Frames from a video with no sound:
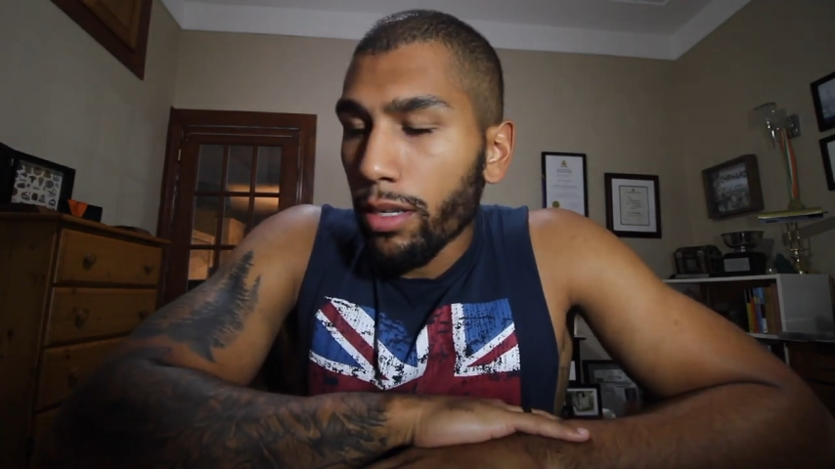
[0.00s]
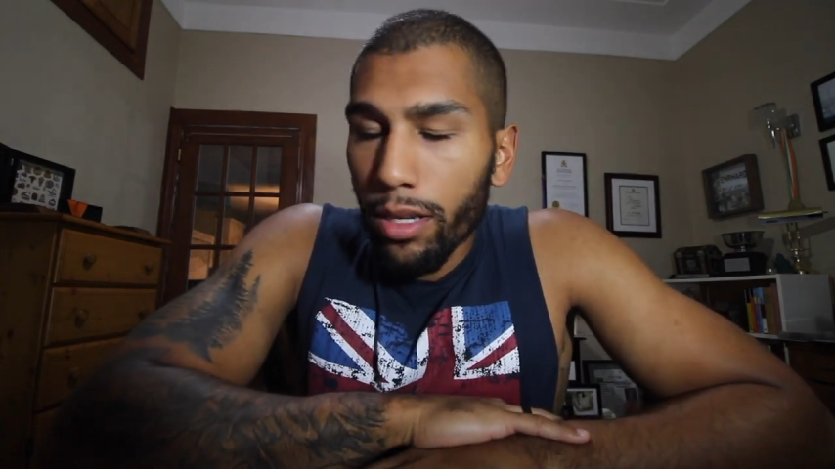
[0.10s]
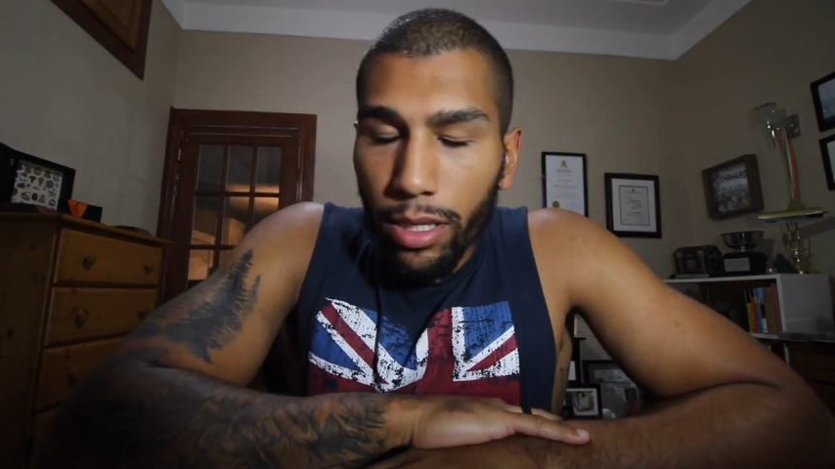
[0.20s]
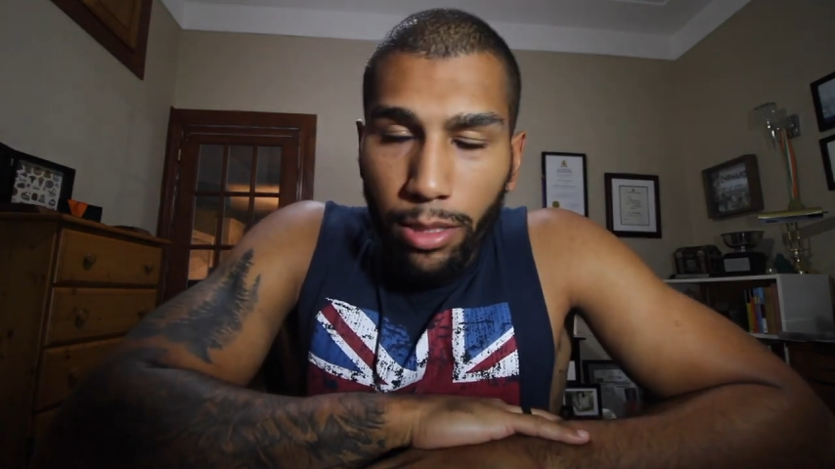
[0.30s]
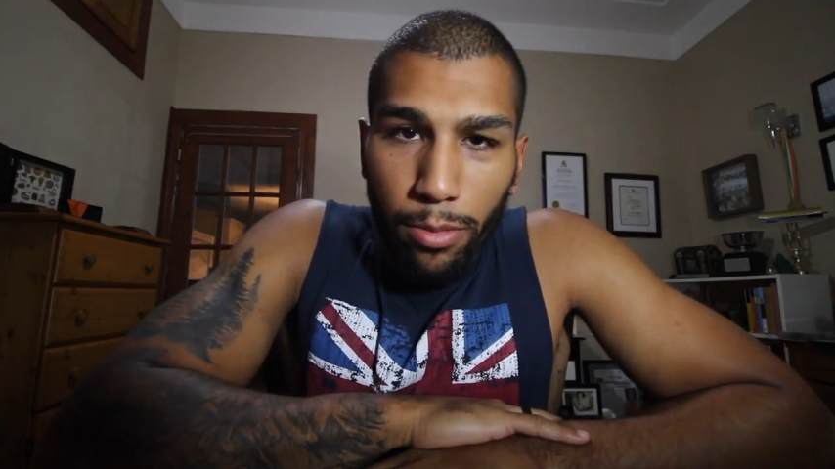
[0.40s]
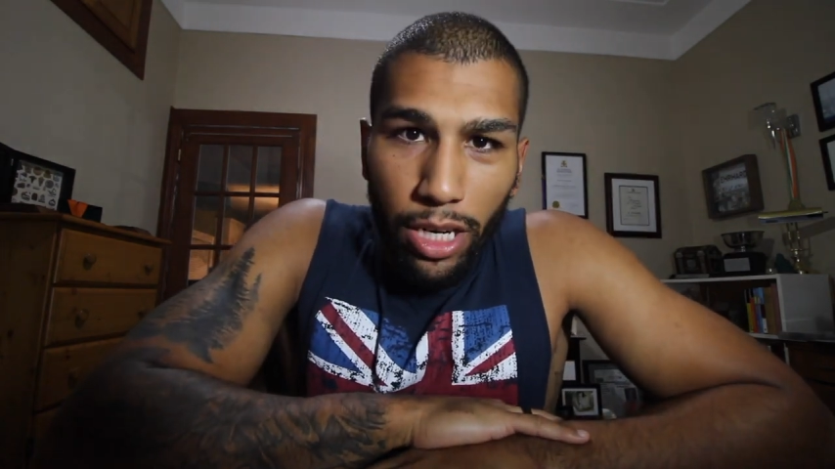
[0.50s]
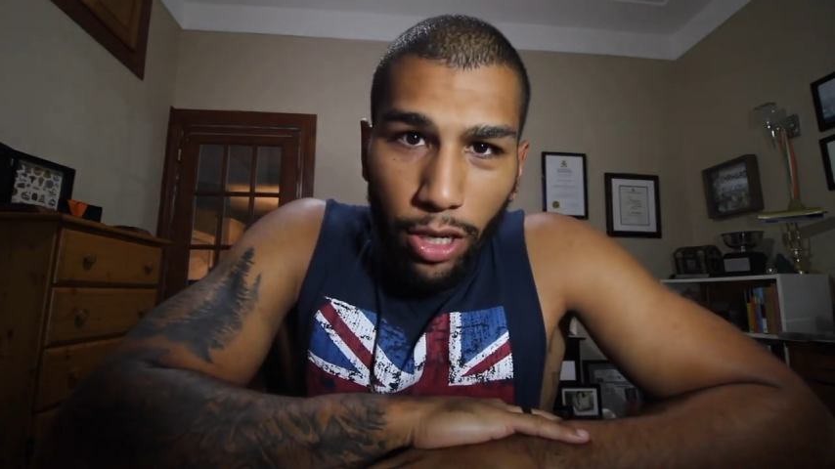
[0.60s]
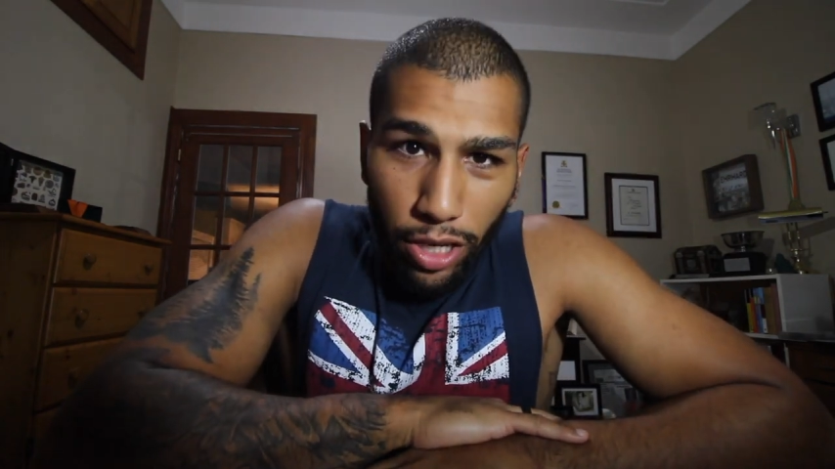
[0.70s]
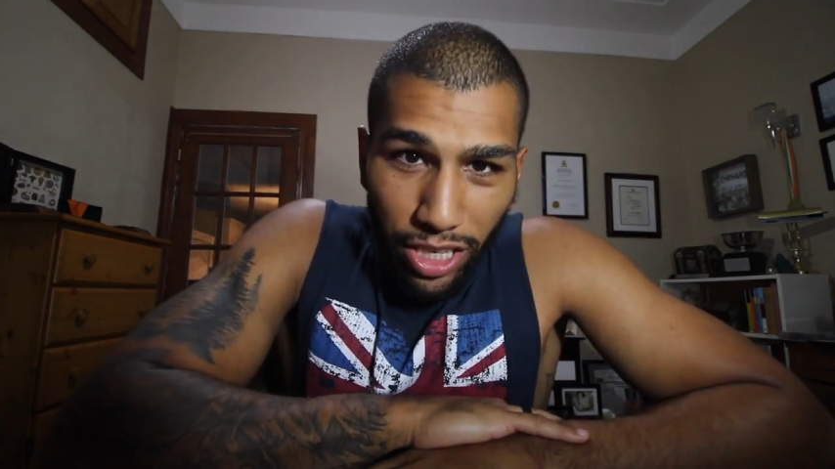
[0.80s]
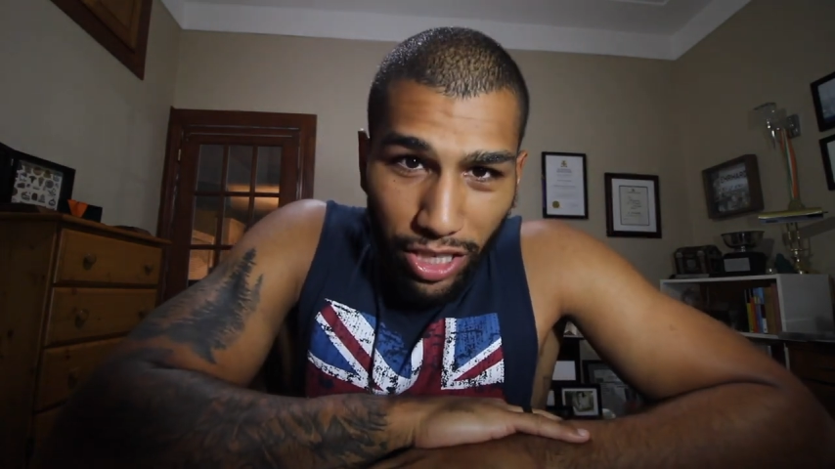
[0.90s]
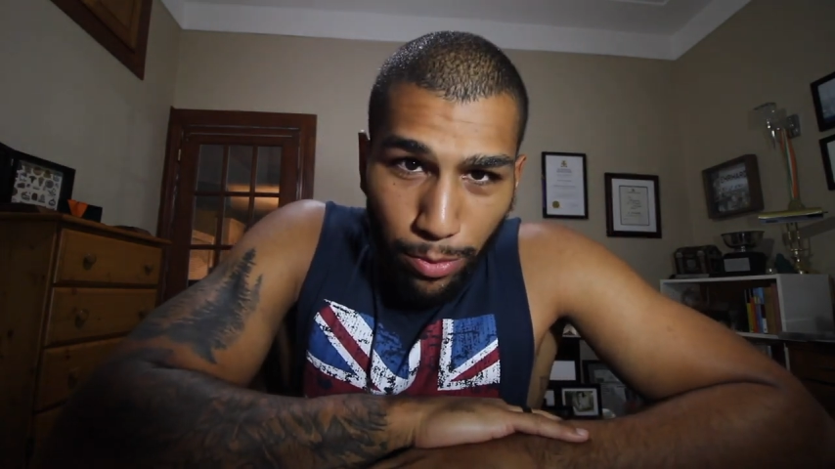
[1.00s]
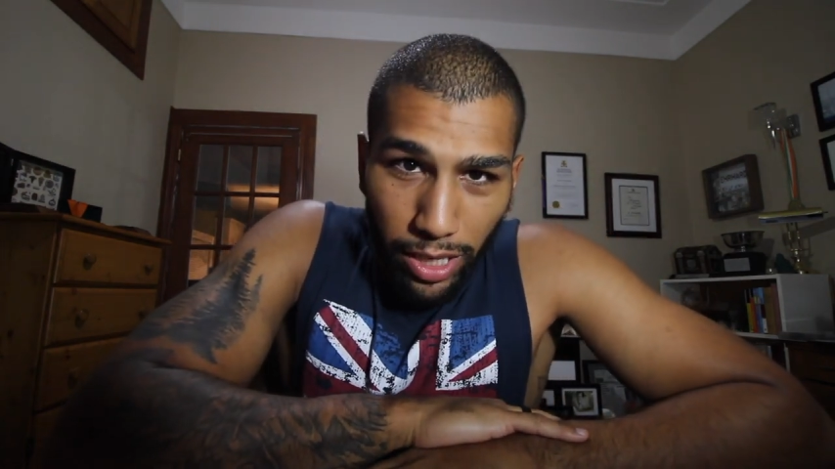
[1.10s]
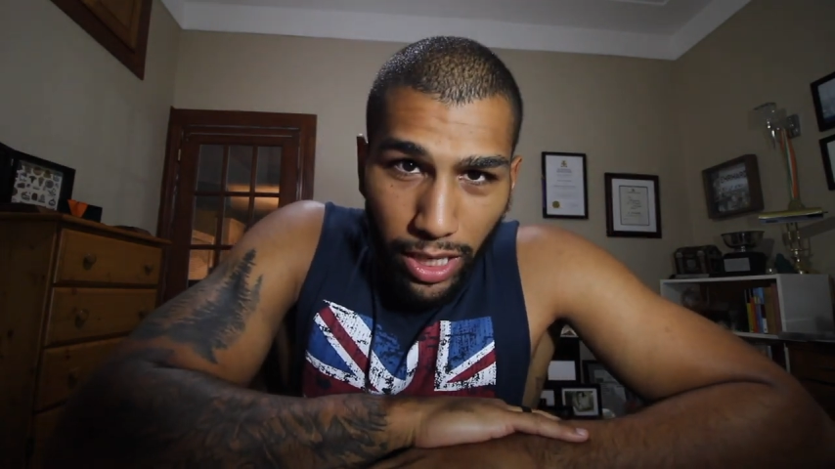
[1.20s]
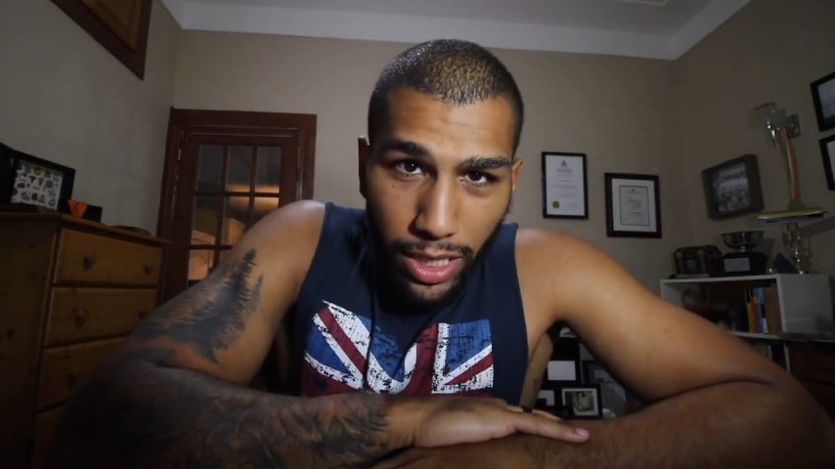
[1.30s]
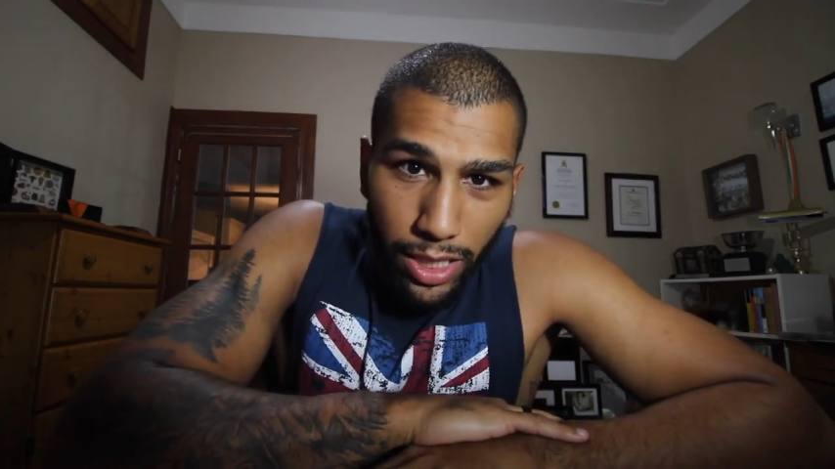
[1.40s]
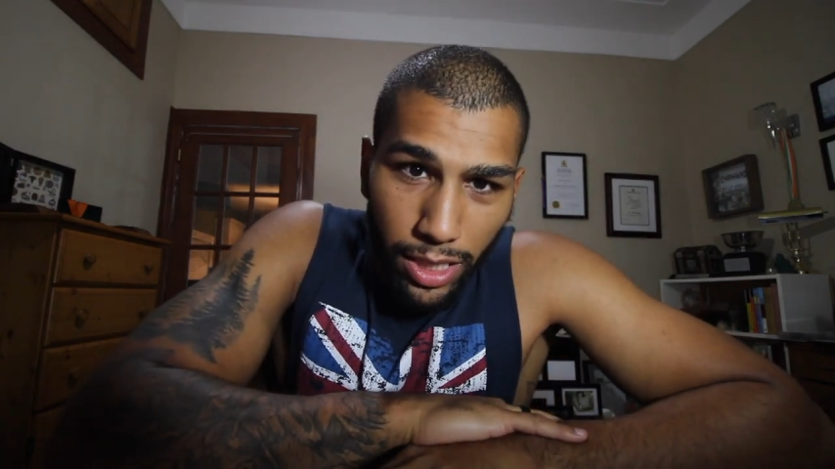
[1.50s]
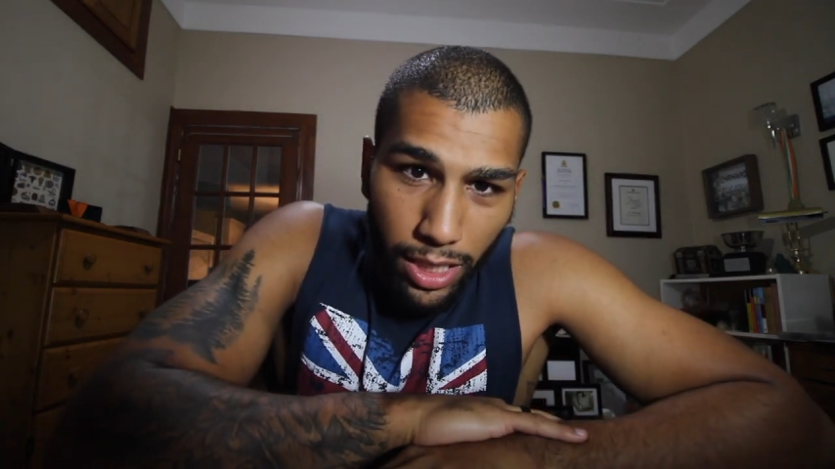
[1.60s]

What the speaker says: Got some dinner into me.